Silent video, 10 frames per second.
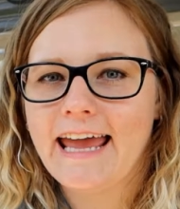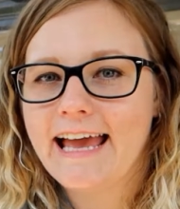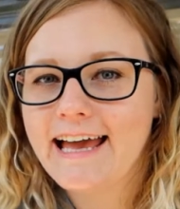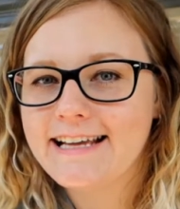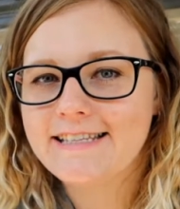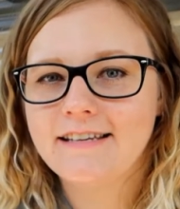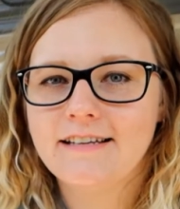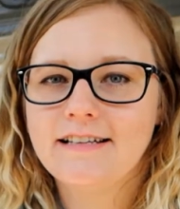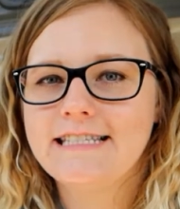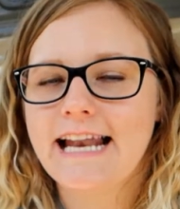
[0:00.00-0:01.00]
Hey guys,
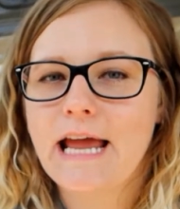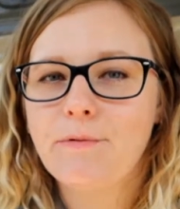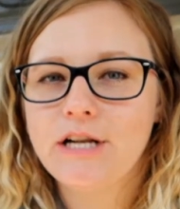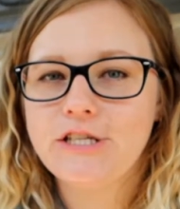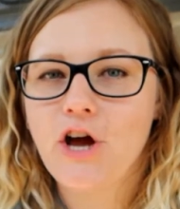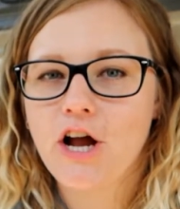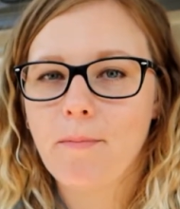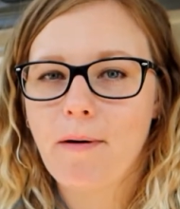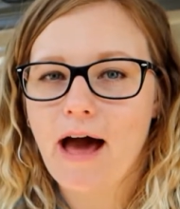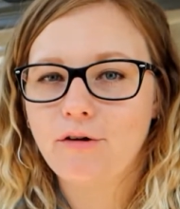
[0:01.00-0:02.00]
today I wanted to talk
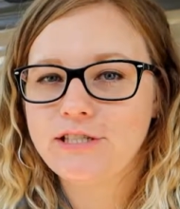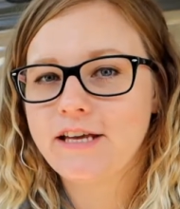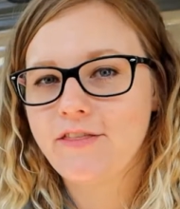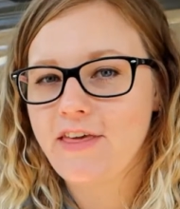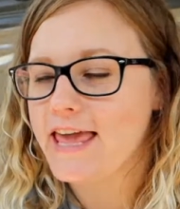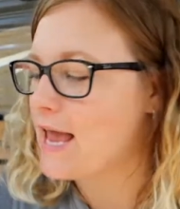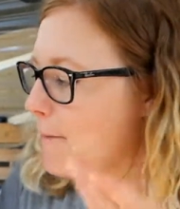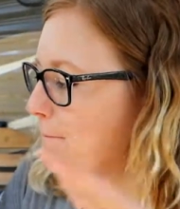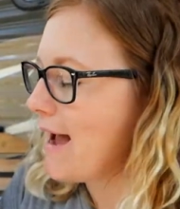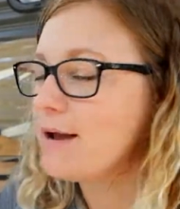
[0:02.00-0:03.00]
about the
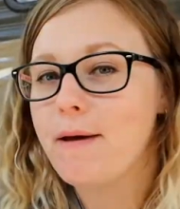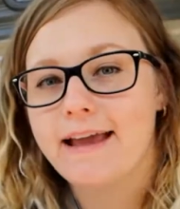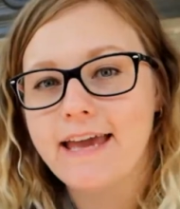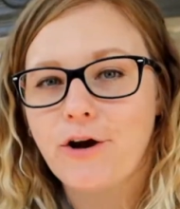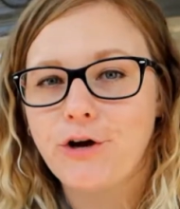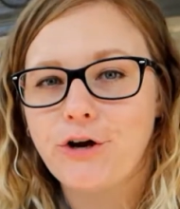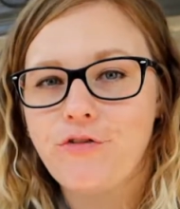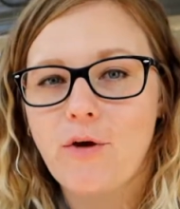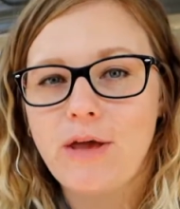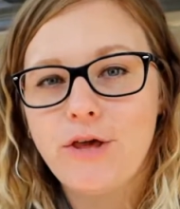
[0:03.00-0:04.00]
backpack carrier that we